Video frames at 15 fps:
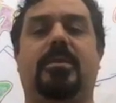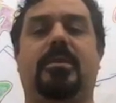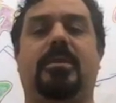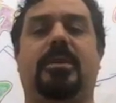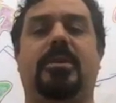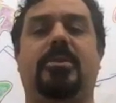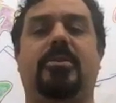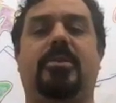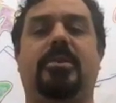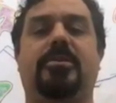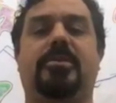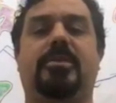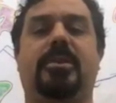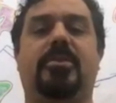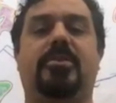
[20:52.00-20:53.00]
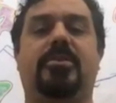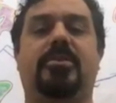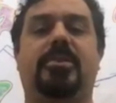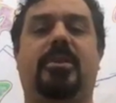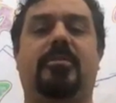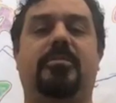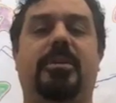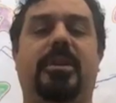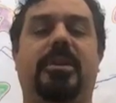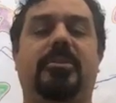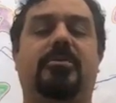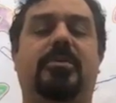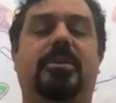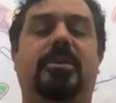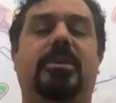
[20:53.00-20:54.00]
And you can see yourself begin
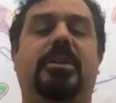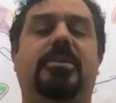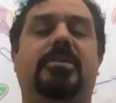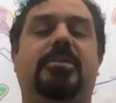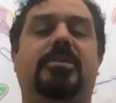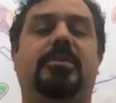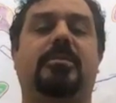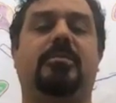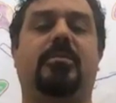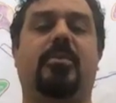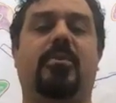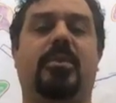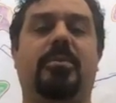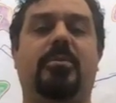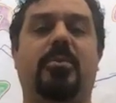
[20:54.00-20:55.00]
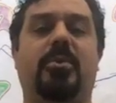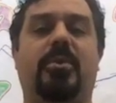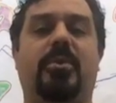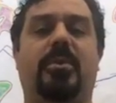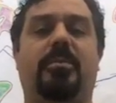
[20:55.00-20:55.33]
to release more and more,